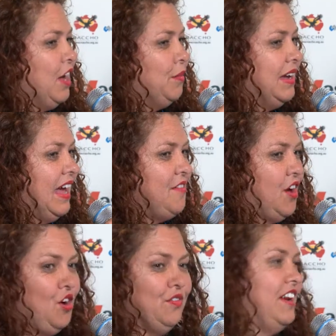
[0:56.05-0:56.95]
We have a
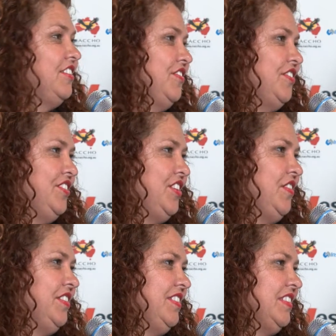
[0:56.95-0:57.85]
whole range of different
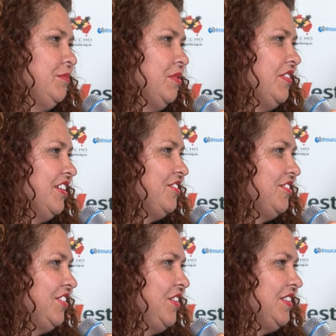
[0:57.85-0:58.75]
services in the professional
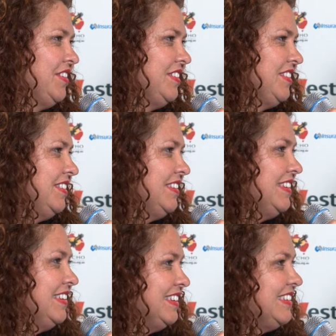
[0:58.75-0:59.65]
services
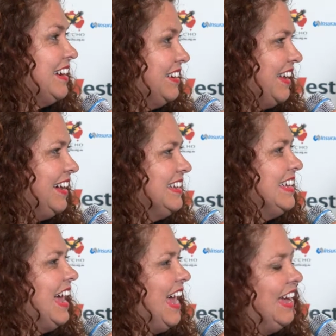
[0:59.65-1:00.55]
sector,
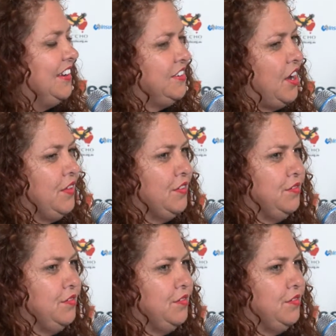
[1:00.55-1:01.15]
and over the